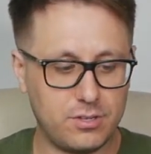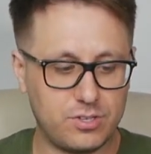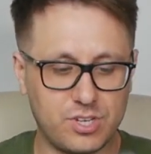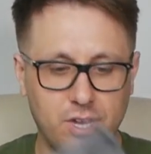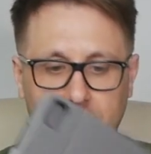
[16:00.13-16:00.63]

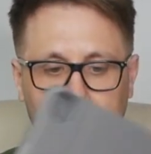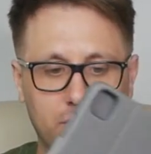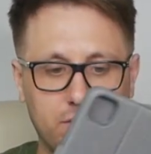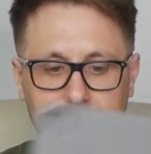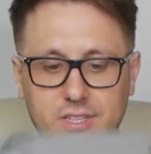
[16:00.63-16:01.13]

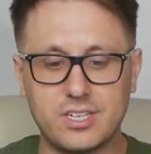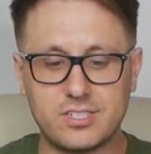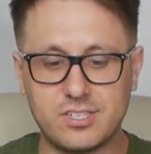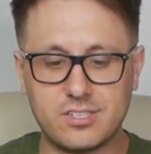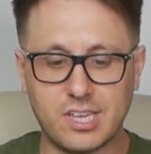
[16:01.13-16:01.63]
So
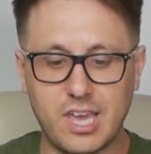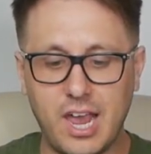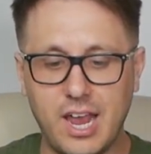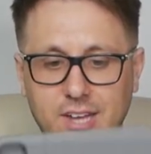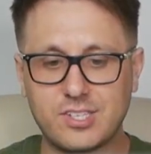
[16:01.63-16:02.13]
this is the
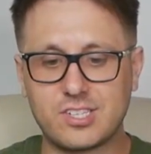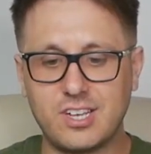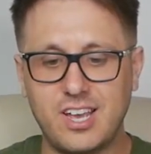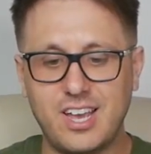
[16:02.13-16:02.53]
case.